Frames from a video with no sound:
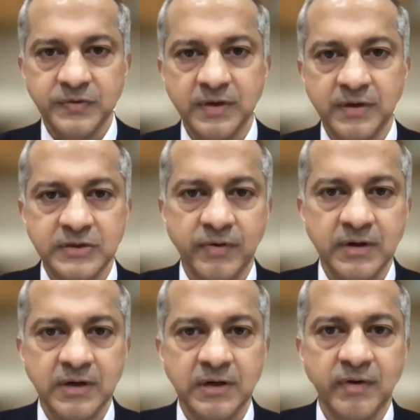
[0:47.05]
series
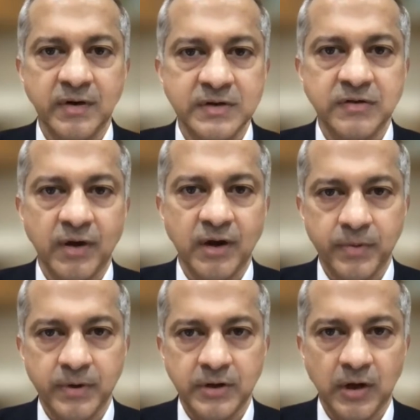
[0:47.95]
2020's
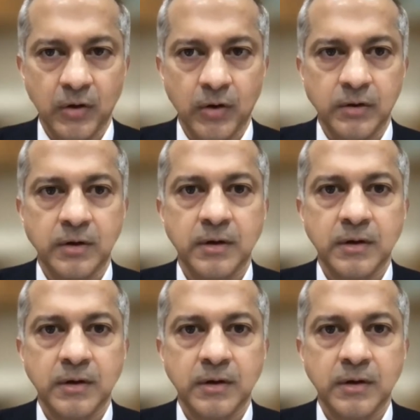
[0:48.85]
Development Dialogue.